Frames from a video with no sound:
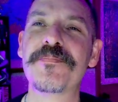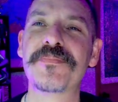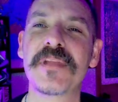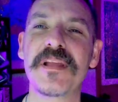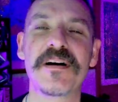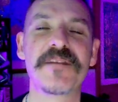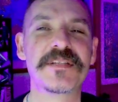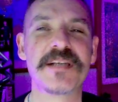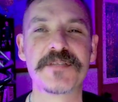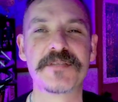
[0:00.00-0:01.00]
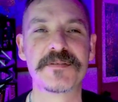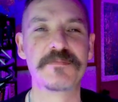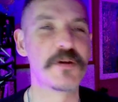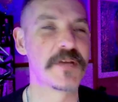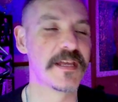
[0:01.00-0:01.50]
You know, oftentimes I'm
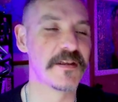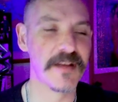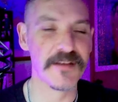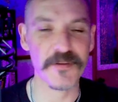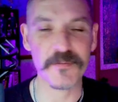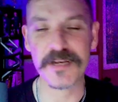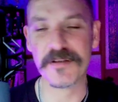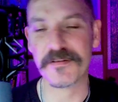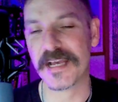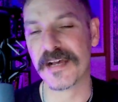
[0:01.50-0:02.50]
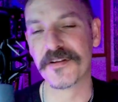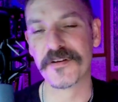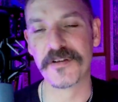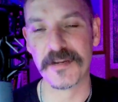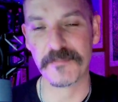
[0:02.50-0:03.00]
smoking or I have the window down
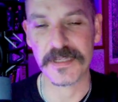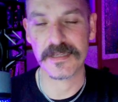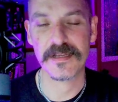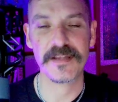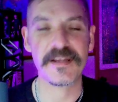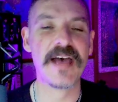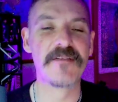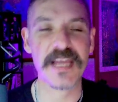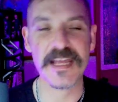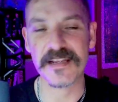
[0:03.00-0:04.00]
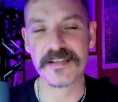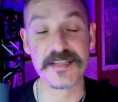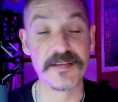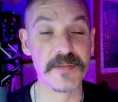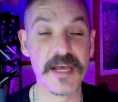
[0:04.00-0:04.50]
or I'm navigating
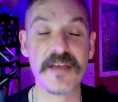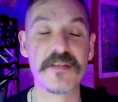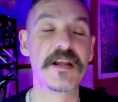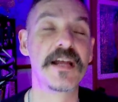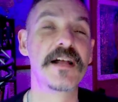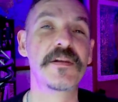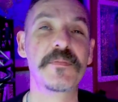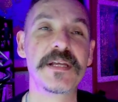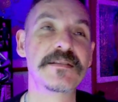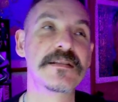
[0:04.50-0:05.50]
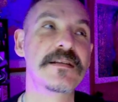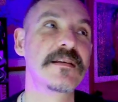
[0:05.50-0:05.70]
some other element.